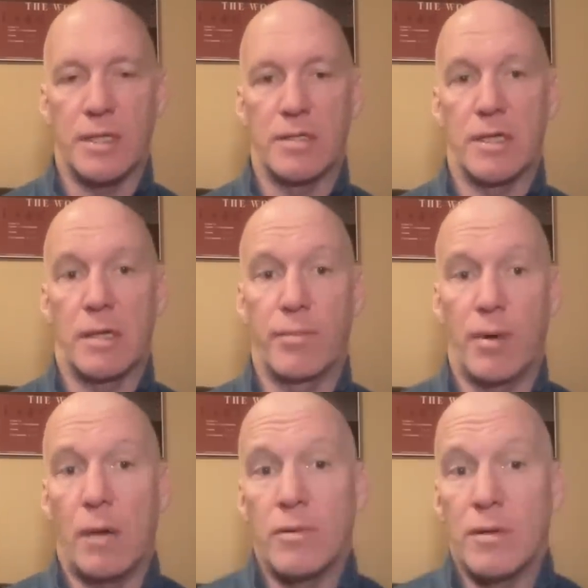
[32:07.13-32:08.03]
And he said,
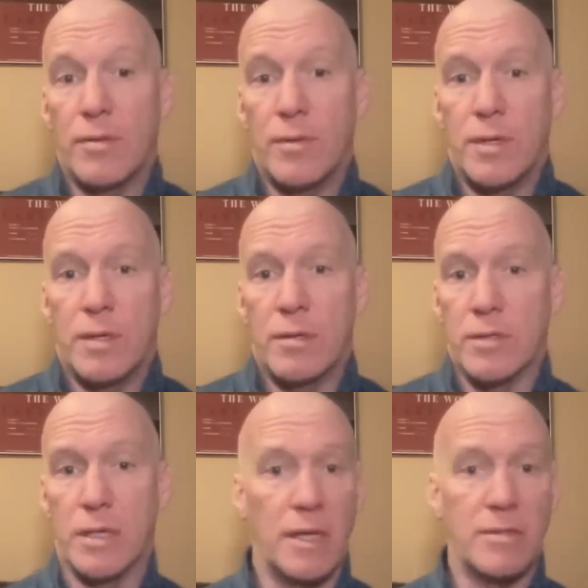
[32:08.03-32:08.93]
probably 3
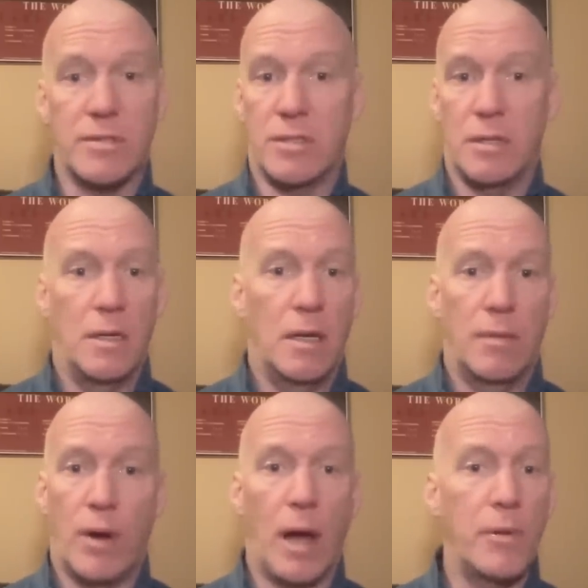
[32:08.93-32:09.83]
years. And that's
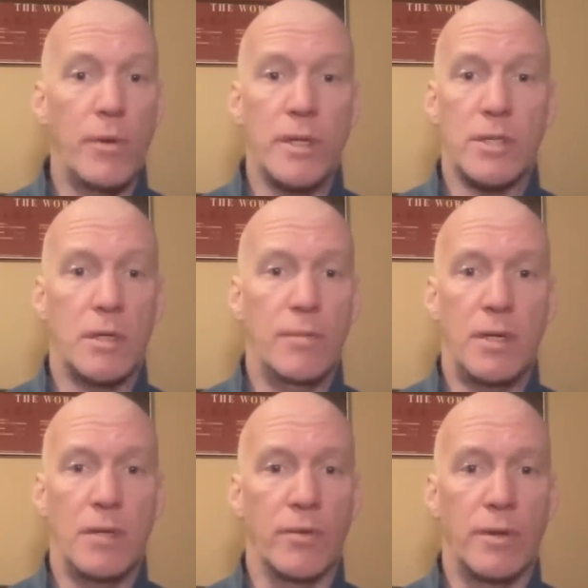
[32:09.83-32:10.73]
probably what it's going to
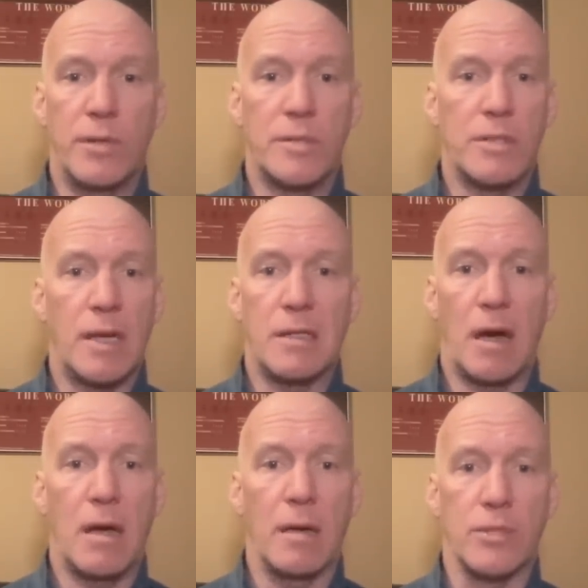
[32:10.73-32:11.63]
be. Rebuilds take
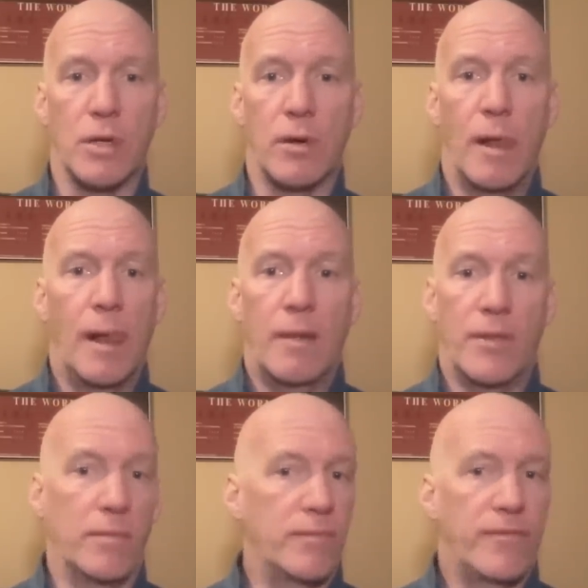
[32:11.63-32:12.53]
time. So
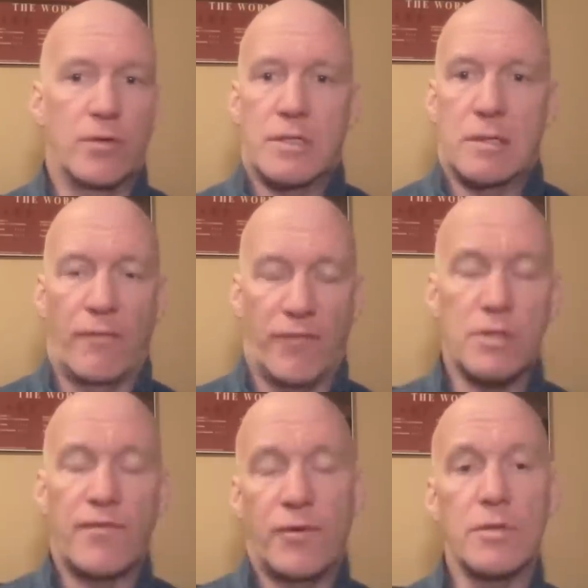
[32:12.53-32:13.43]
the
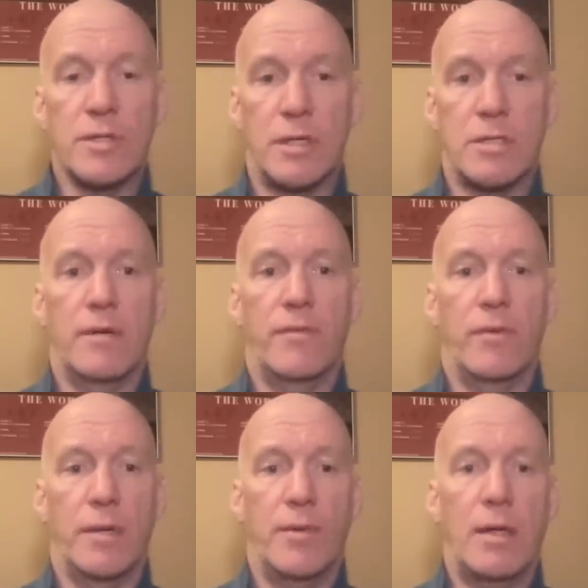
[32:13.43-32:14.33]
first full season of a
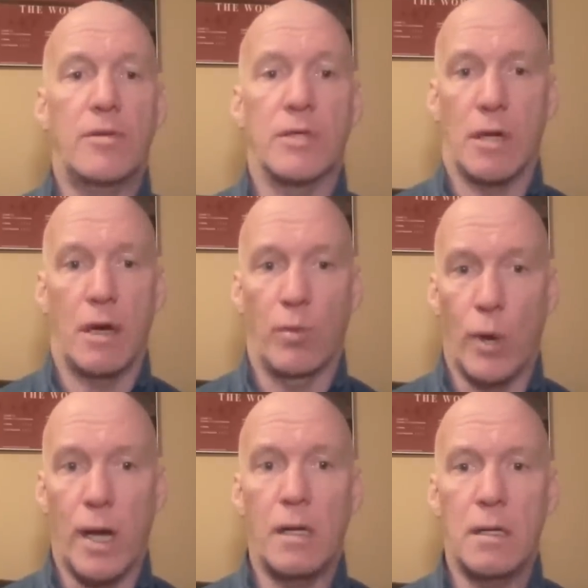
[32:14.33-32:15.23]
rebuild has
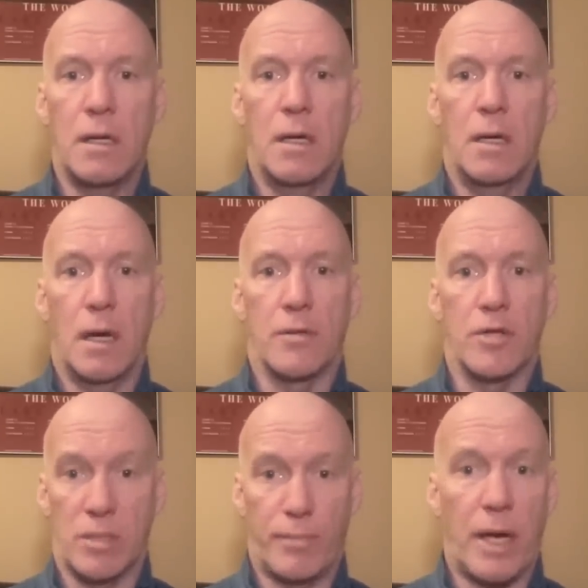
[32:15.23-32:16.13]
gone well,
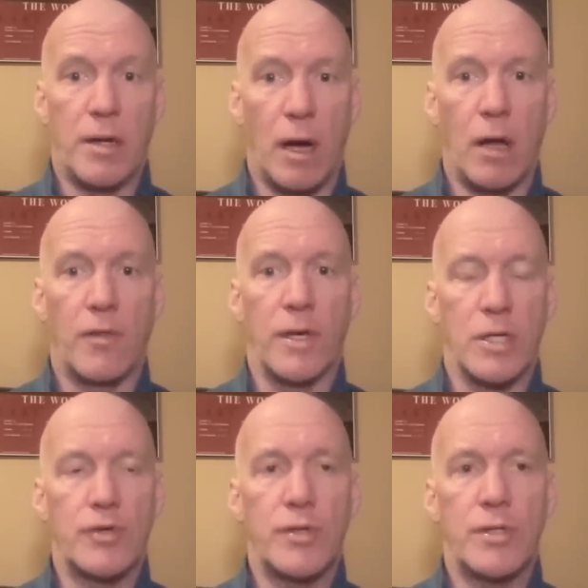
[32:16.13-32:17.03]
despite all the
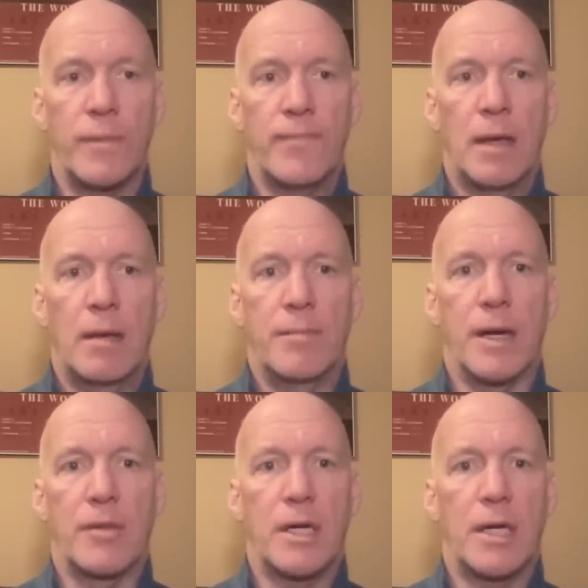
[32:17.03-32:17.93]
injuries.
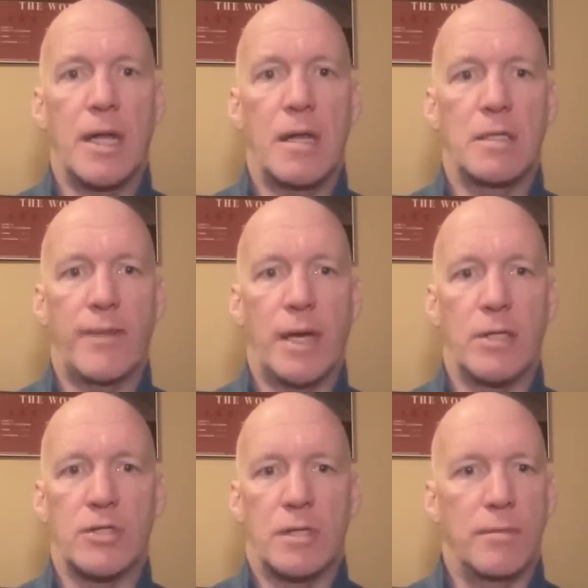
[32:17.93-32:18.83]
But I think Canadians
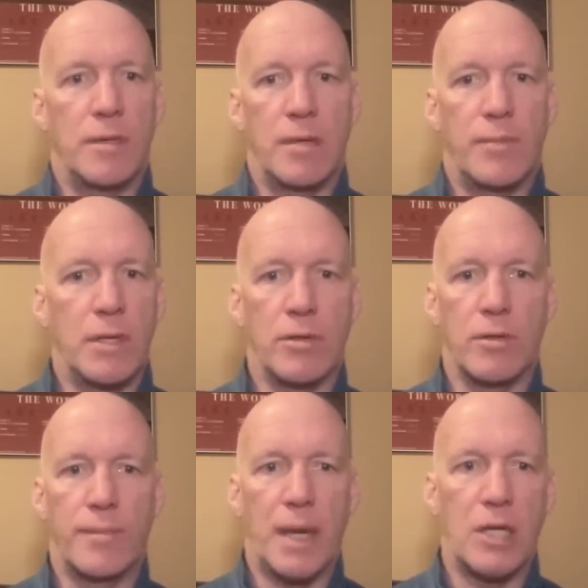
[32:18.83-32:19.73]
fans just need to be a
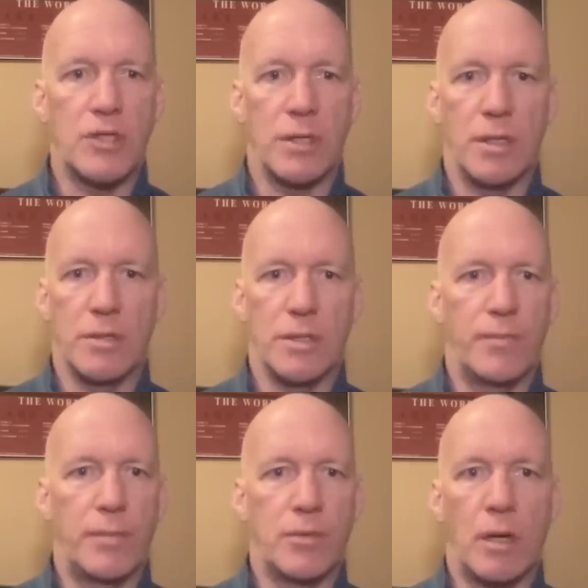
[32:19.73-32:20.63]
little patient. You know,
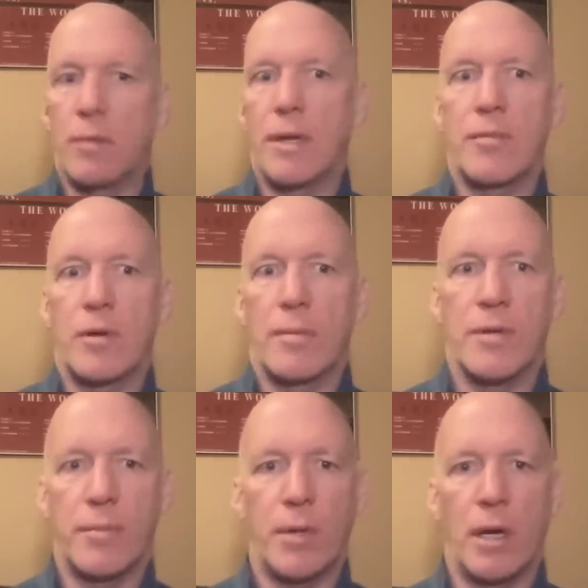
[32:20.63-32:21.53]
some people say, oh, maybe they're going
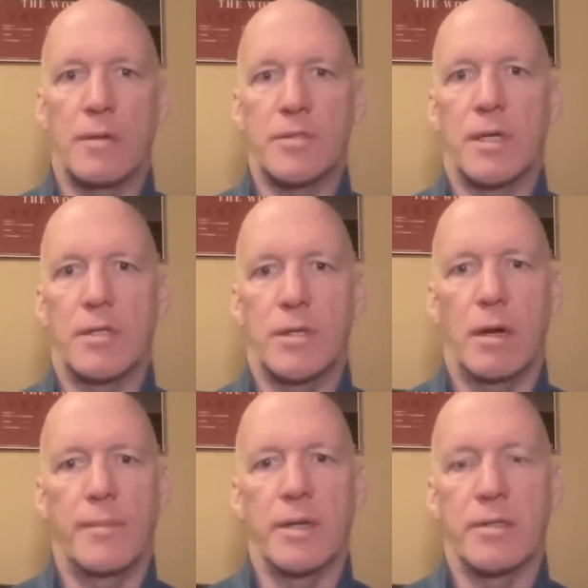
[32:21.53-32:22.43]
to be in the playoffs next
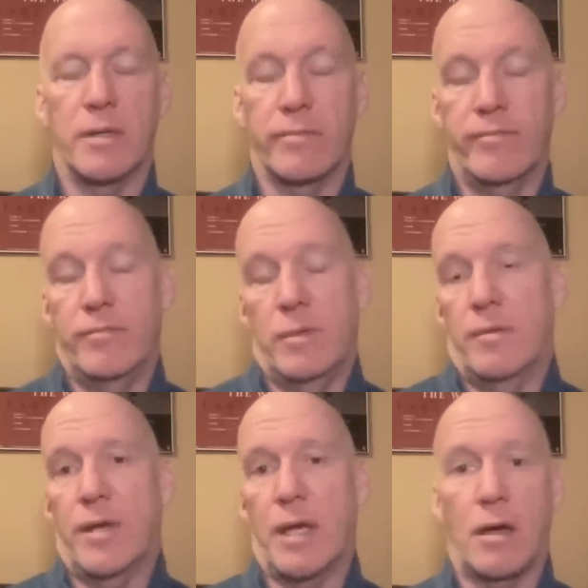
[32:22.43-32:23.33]
year. I mean, if
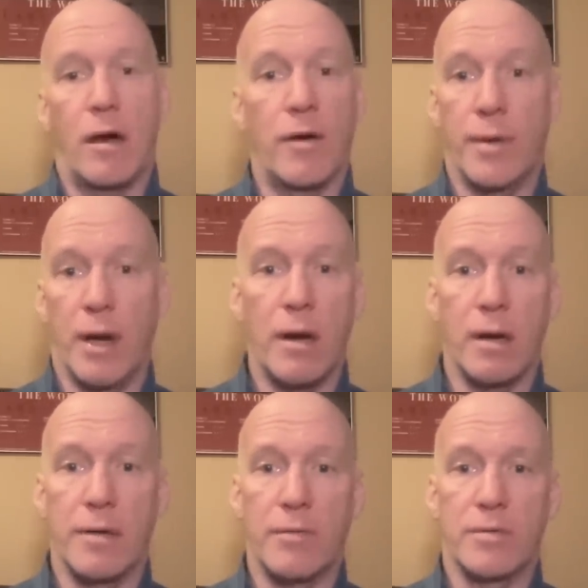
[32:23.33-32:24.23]
they get Connor
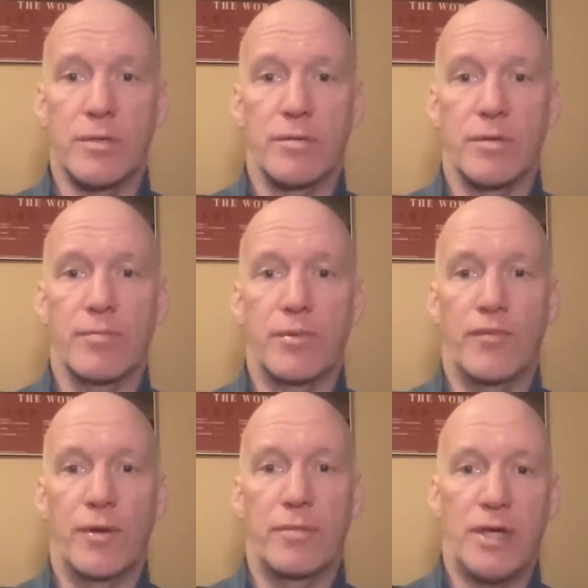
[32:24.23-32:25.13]
Bedard, that would certainly
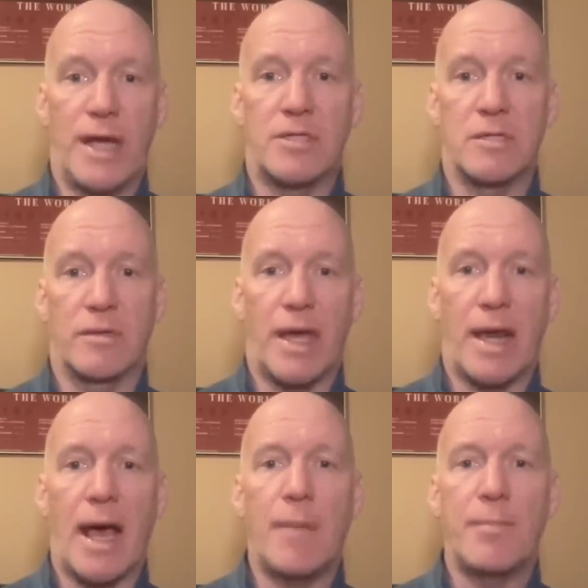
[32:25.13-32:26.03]
improve their chances of
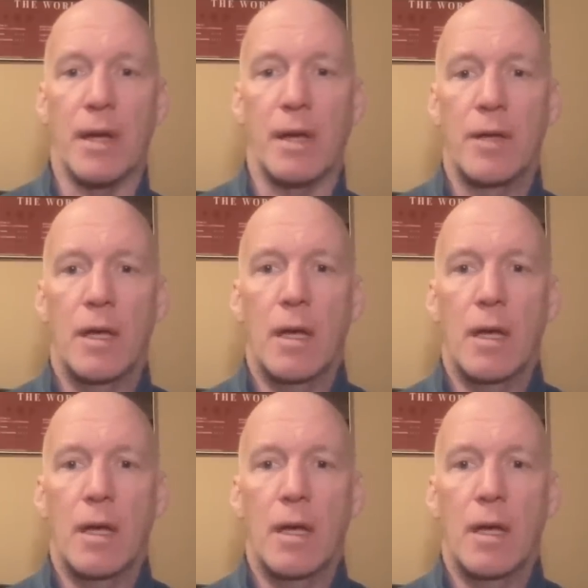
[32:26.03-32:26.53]
that happening.